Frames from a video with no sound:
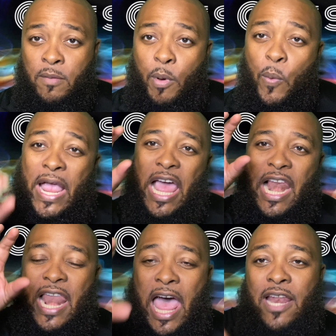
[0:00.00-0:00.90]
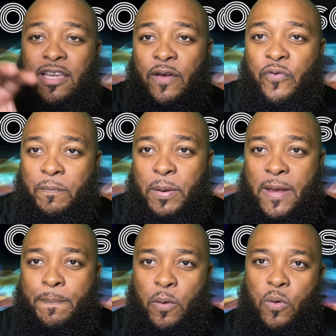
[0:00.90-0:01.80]
But we got a lot of different
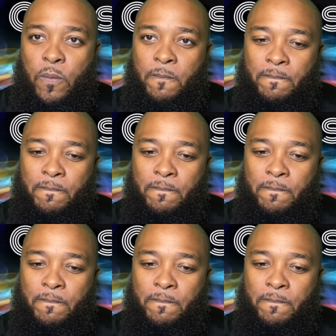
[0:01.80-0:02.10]
people,